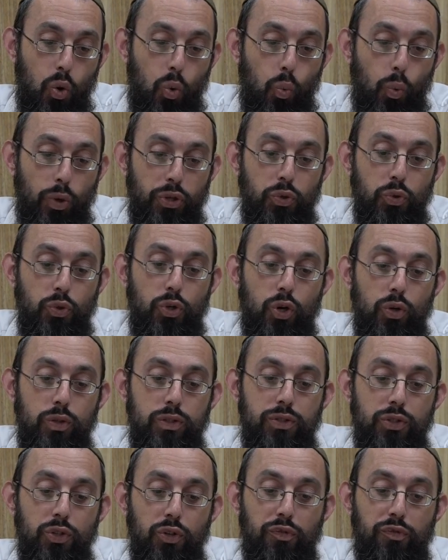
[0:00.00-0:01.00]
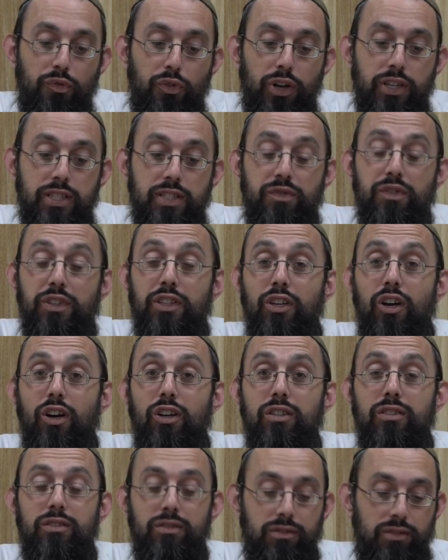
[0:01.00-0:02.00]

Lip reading: When you go to your friend's vineyard